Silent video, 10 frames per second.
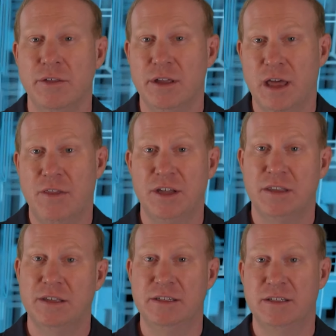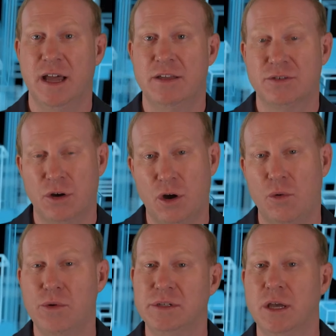Then I think these stats are
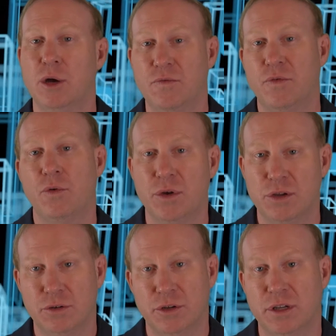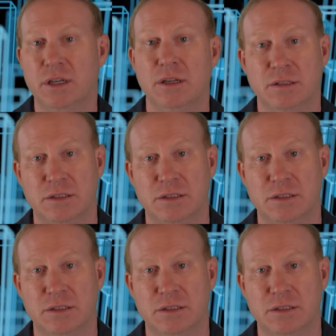always helpful when you're looking